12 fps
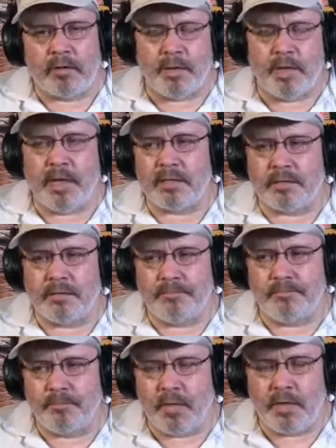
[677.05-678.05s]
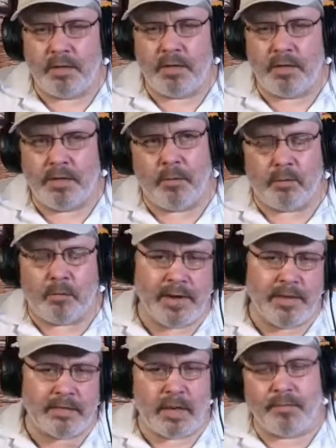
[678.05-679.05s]
Because we got some, the
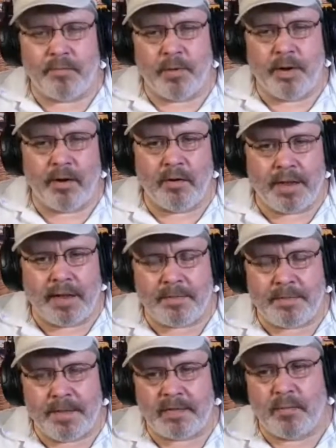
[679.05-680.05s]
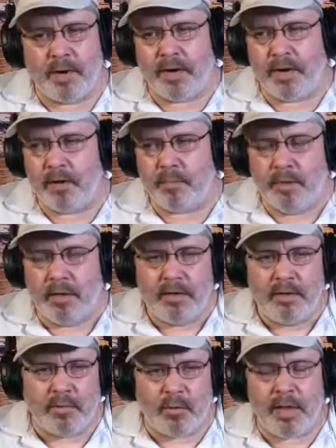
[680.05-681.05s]
rains come through here and they get things muddied up.
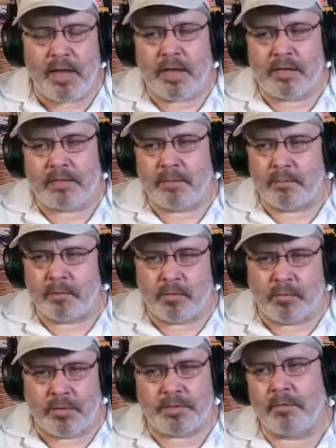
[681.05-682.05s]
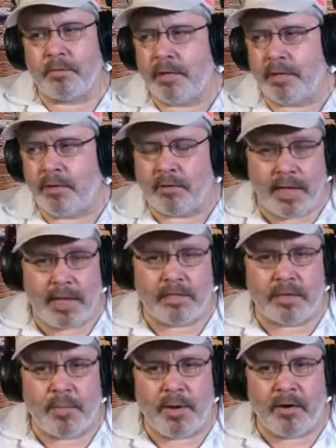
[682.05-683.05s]
But we got some crystal clear
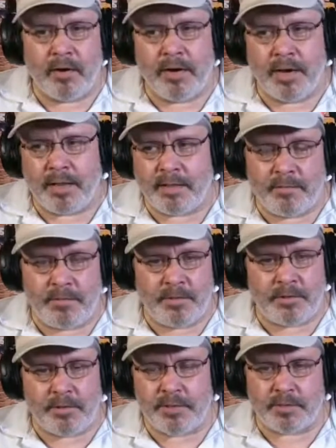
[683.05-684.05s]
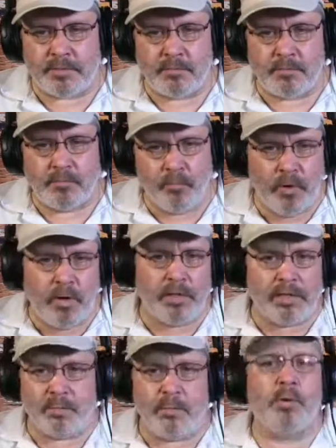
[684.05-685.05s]
lakes up here, and the fish are just
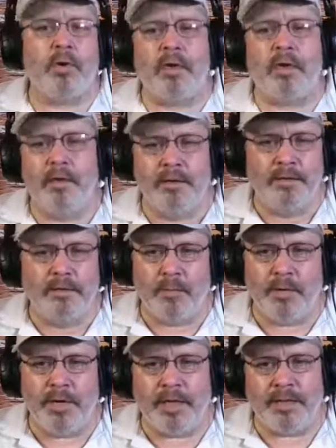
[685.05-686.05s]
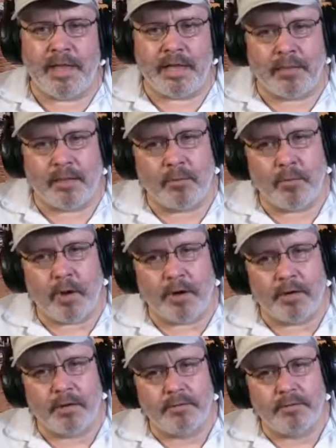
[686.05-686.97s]
really spooky when you get that clear water.